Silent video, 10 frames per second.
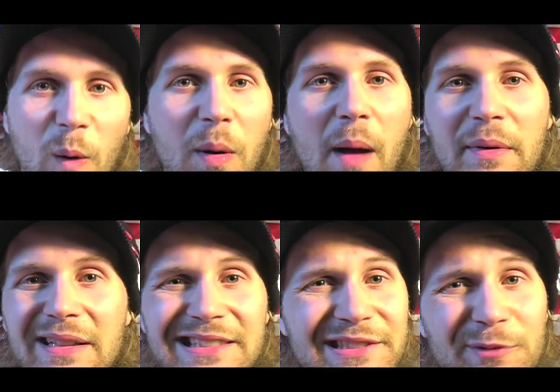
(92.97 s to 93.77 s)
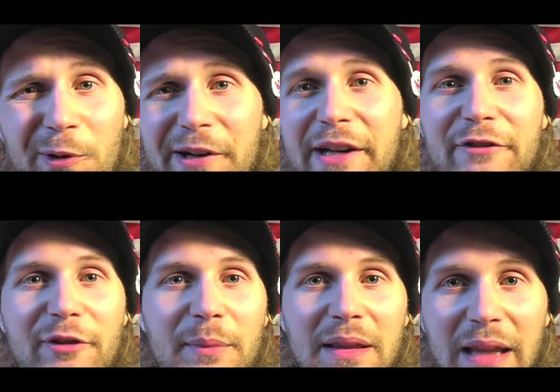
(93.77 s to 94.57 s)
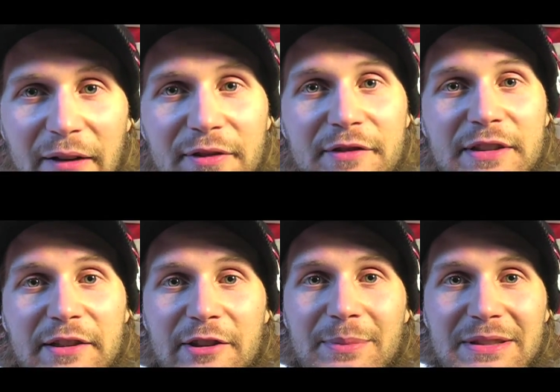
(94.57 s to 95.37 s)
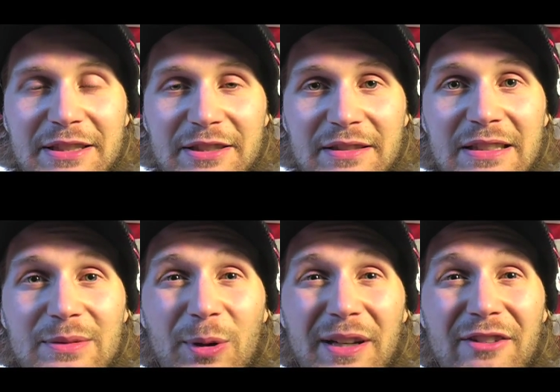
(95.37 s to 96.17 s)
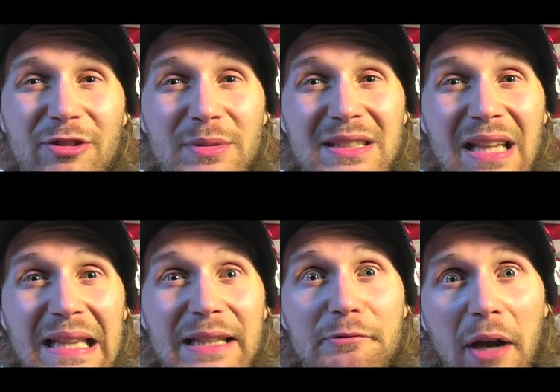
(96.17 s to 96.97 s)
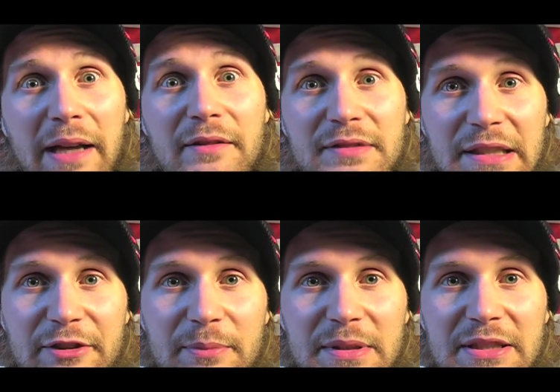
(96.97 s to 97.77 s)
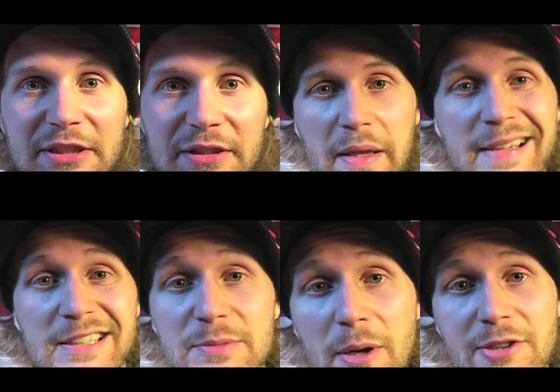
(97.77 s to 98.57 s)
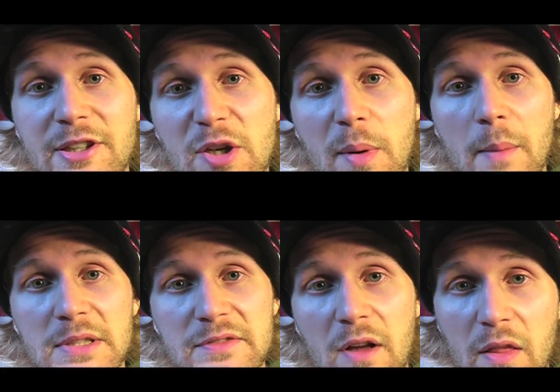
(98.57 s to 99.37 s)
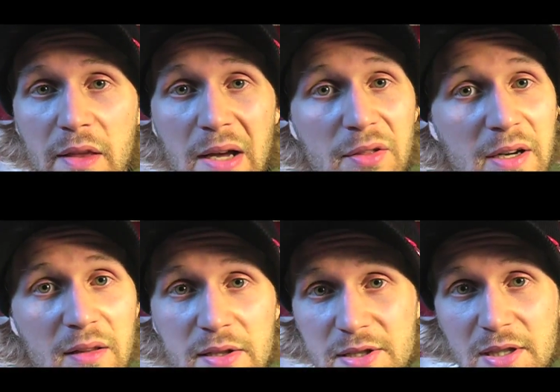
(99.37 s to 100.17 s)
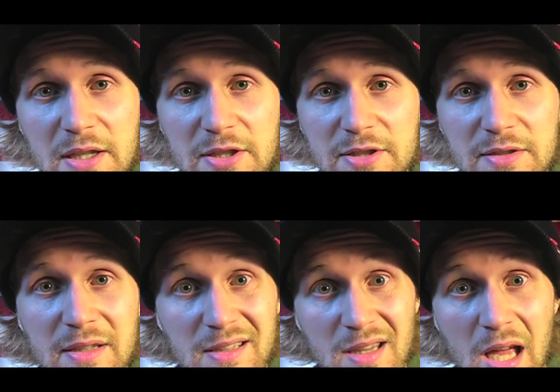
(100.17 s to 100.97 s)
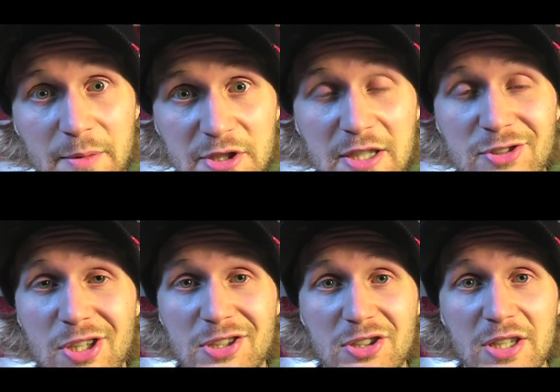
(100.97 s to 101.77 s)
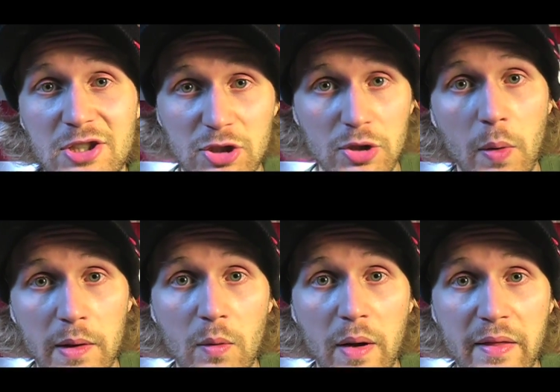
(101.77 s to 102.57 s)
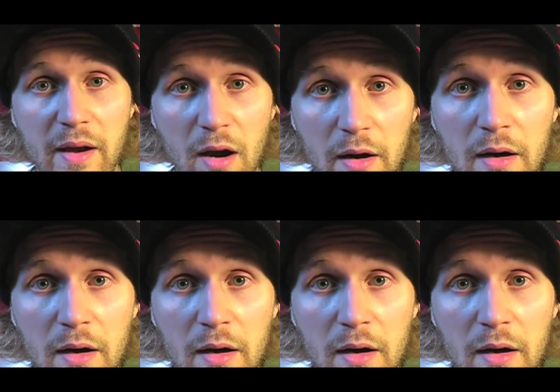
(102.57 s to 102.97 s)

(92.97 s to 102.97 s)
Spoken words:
Obama isn't working from a left-of-center position. He's working from a slightly right-of-center position. And it is partially Obama's fault that healthcare legislation and climate change legislation are going the way they are.